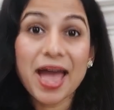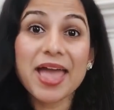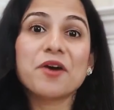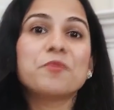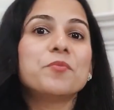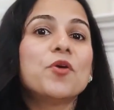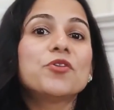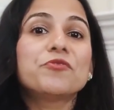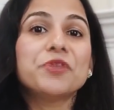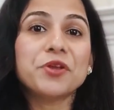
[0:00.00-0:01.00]
I have
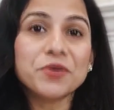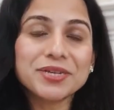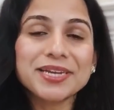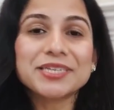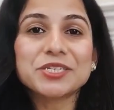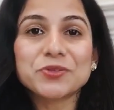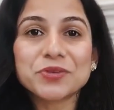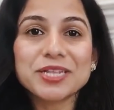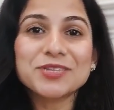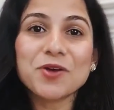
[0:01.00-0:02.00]
more video editing
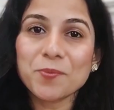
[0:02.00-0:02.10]
tutorials